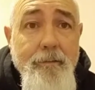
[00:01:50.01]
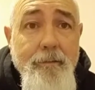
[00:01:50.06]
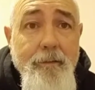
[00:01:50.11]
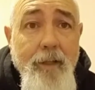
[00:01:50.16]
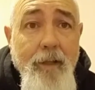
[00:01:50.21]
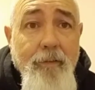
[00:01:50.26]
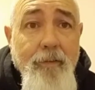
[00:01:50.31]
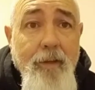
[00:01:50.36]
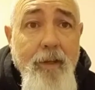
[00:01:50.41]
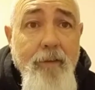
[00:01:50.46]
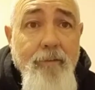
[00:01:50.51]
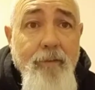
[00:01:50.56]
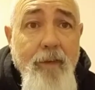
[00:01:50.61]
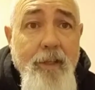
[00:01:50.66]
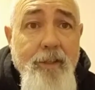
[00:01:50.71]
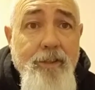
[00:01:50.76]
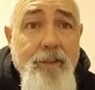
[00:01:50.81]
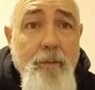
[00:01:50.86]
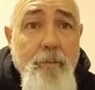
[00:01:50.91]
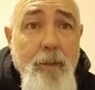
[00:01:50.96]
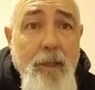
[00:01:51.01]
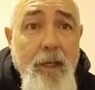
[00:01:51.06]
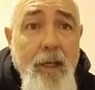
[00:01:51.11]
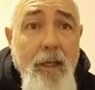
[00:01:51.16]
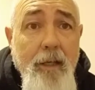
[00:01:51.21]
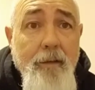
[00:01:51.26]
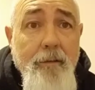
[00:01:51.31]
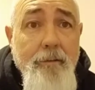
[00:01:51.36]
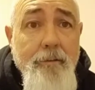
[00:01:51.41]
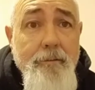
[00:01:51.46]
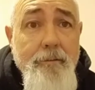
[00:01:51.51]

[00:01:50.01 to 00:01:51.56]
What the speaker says: let the adventure begin.